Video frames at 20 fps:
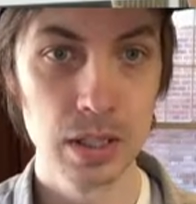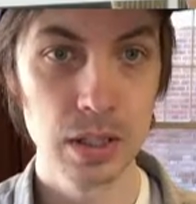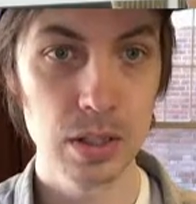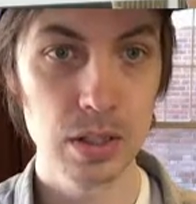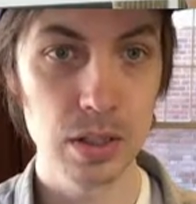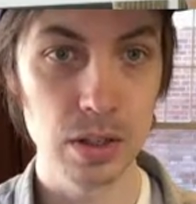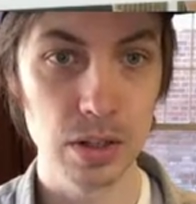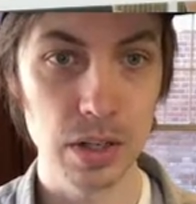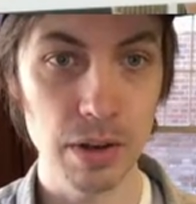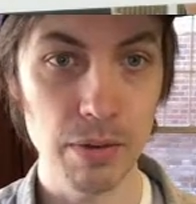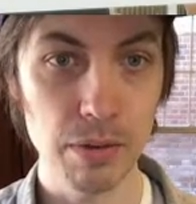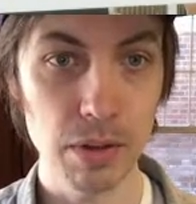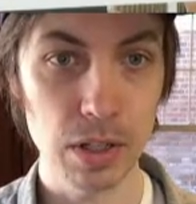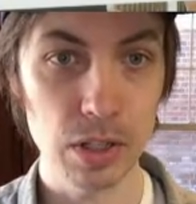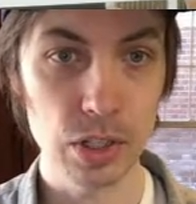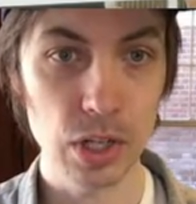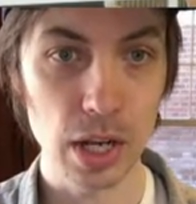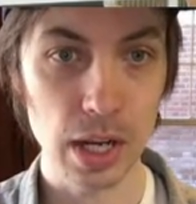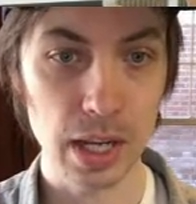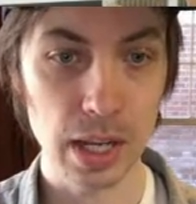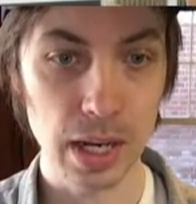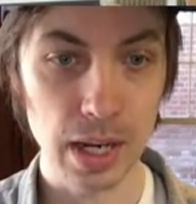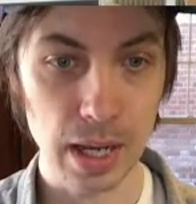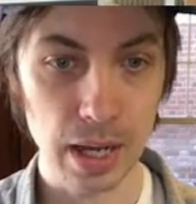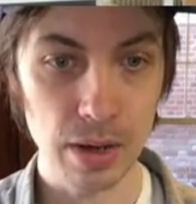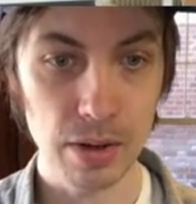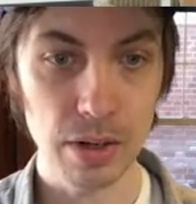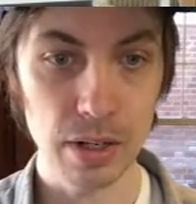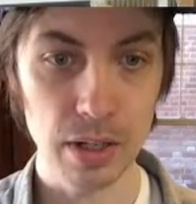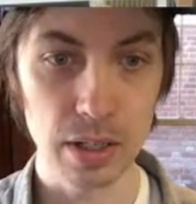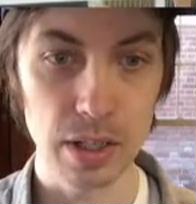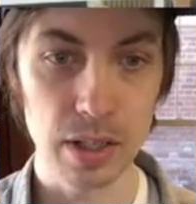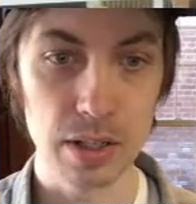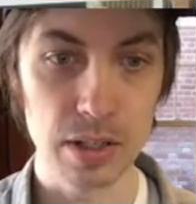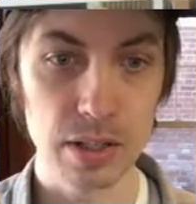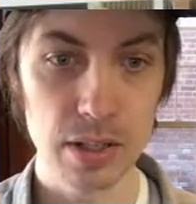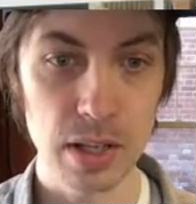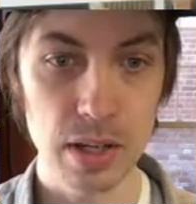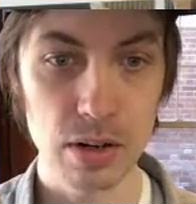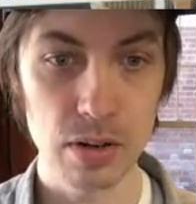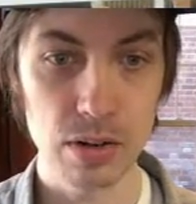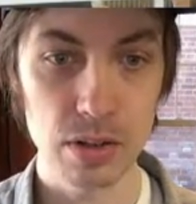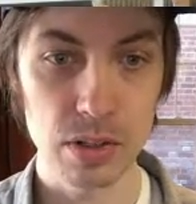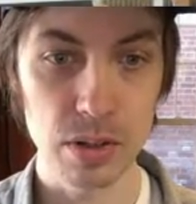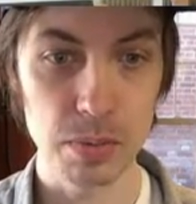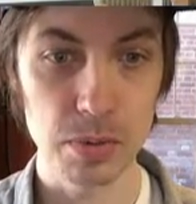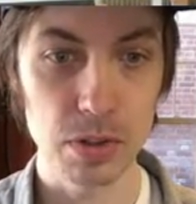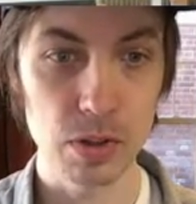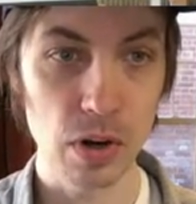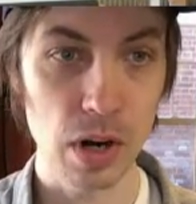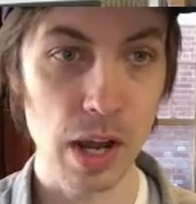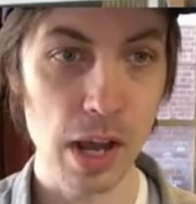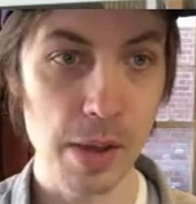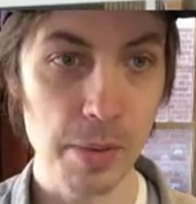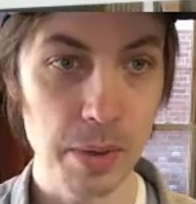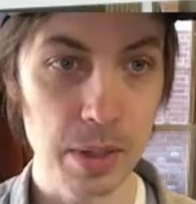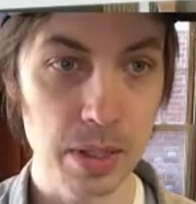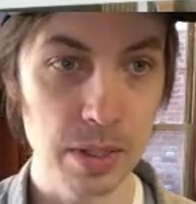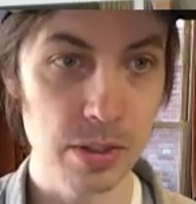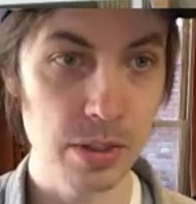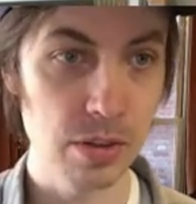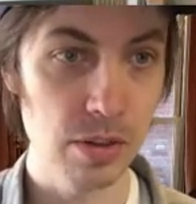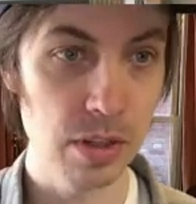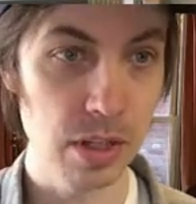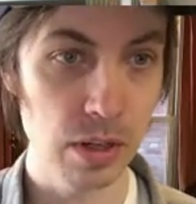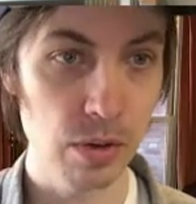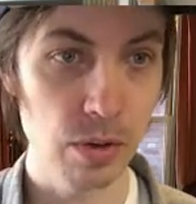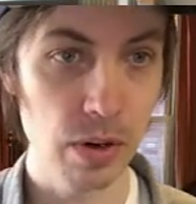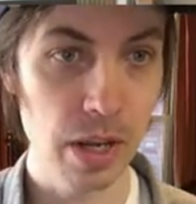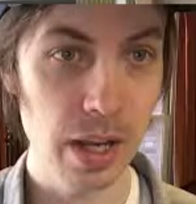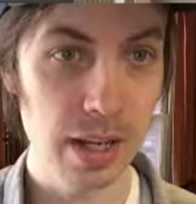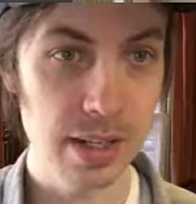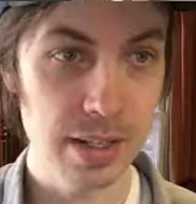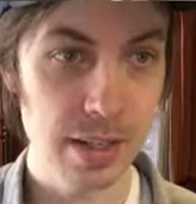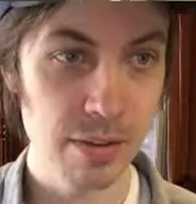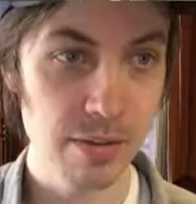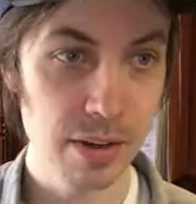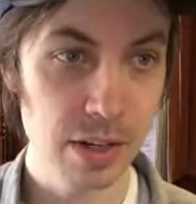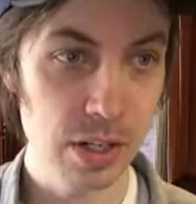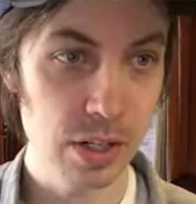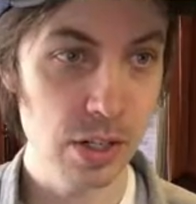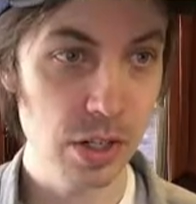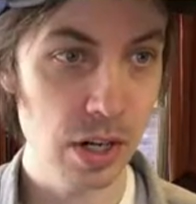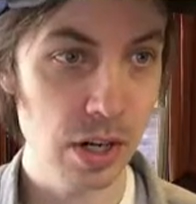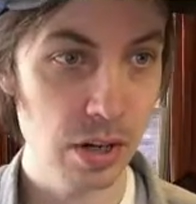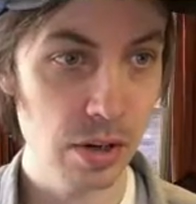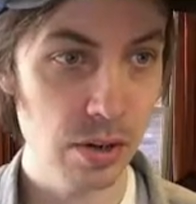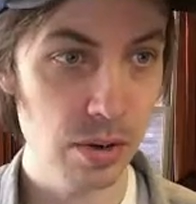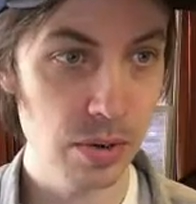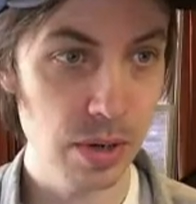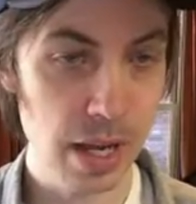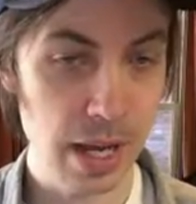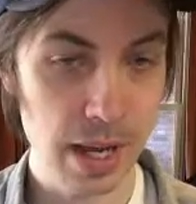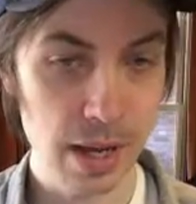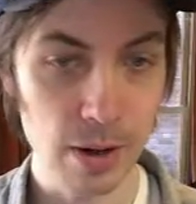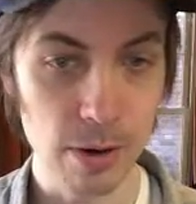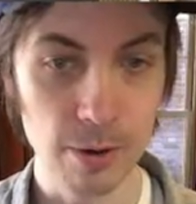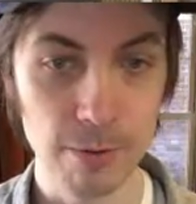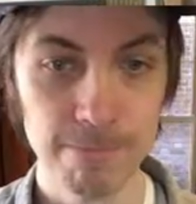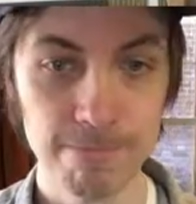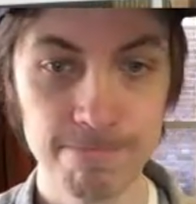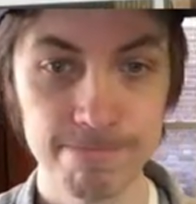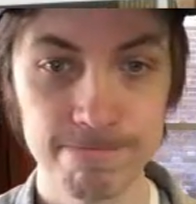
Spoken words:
So definitely check it out and consider subscribing to The Creativity Show now.